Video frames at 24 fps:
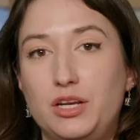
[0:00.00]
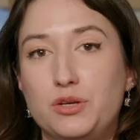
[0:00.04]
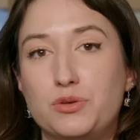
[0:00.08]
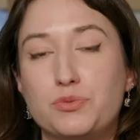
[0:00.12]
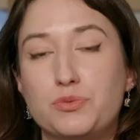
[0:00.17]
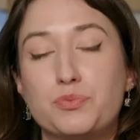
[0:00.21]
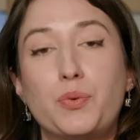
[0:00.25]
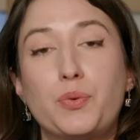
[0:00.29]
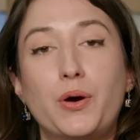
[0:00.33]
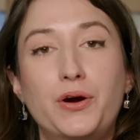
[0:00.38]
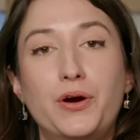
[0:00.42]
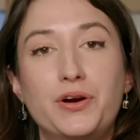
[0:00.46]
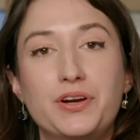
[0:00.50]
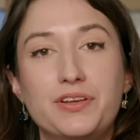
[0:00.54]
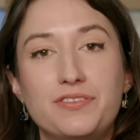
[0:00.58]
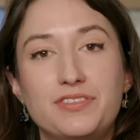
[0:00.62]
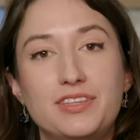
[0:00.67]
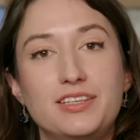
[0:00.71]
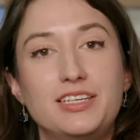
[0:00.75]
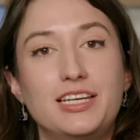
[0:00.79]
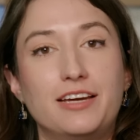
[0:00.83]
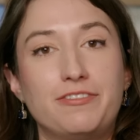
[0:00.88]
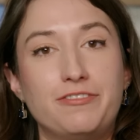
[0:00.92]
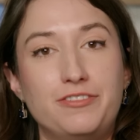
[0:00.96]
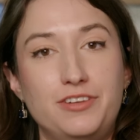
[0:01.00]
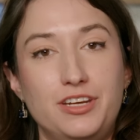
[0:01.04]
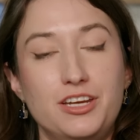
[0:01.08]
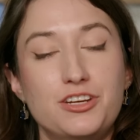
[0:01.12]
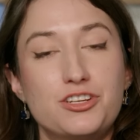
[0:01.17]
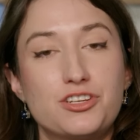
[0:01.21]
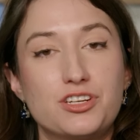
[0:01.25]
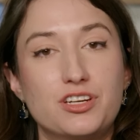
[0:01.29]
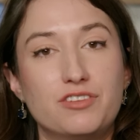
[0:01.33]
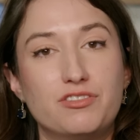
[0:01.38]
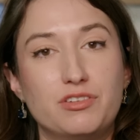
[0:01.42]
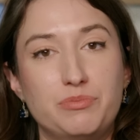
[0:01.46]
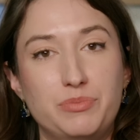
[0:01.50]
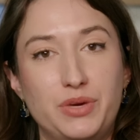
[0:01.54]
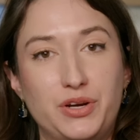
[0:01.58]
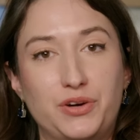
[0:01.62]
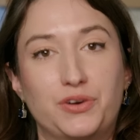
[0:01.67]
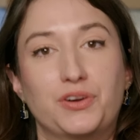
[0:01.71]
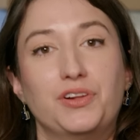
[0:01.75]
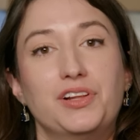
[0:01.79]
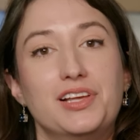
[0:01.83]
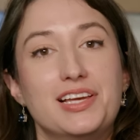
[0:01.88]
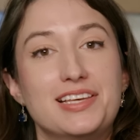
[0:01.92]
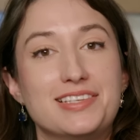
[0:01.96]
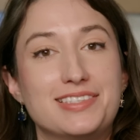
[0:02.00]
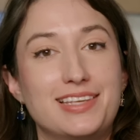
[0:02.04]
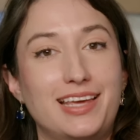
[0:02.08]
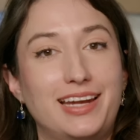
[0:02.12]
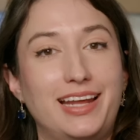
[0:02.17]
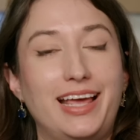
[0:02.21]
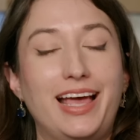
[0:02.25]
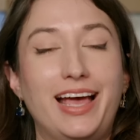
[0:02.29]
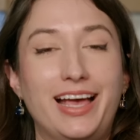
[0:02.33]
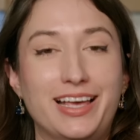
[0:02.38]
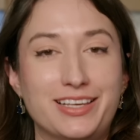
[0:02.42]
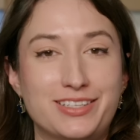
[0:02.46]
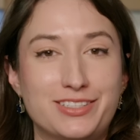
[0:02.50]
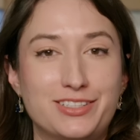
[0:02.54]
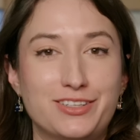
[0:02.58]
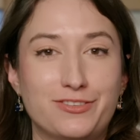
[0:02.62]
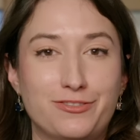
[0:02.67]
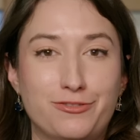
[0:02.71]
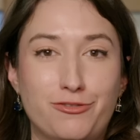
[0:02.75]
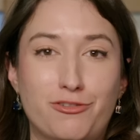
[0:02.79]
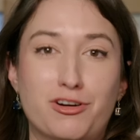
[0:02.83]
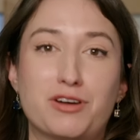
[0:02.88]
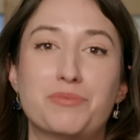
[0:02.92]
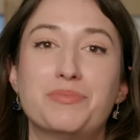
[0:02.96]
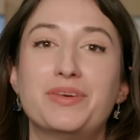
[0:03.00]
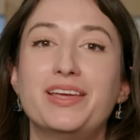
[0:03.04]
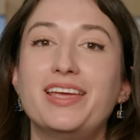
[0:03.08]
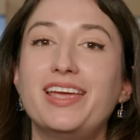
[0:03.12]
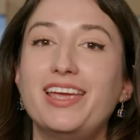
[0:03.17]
and part of the definition of a mineral is that it has to form